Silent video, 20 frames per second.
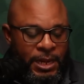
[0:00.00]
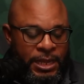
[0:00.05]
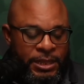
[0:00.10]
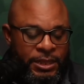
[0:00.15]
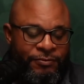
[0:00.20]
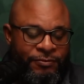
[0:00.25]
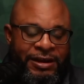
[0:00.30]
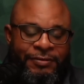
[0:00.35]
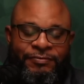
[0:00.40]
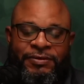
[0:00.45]

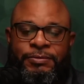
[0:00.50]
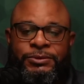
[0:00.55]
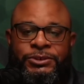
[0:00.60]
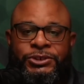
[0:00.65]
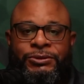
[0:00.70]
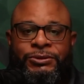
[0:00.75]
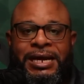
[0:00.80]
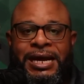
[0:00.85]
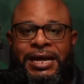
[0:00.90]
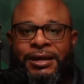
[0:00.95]
The Red River
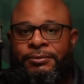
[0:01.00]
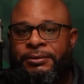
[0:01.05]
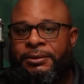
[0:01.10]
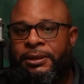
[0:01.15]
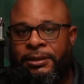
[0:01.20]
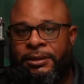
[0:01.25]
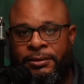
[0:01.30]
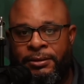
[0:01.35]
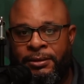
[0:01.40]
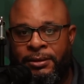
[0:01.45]

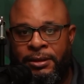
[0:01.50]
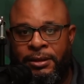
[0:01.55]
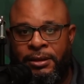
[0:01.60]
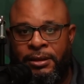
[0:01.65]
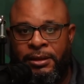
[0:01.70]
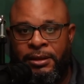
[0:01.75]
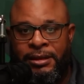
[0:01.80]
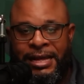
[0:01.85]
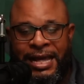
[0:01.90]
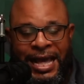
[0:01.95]
Shootout,
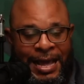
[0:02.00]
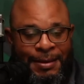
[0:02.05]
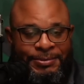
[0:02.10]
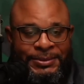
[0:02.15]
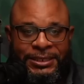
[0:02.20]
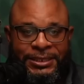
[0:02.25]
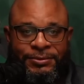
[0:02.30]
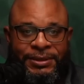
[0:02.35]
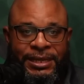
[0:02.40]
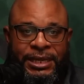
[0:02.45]

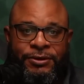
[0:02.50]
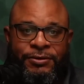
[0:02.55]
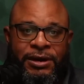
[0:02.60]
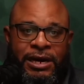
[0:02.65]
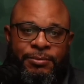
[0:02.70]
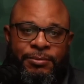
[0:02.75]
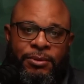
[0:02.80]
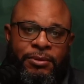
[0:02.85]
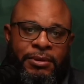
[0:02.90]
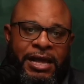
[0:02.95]
absolutely
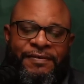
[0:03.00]
incredible.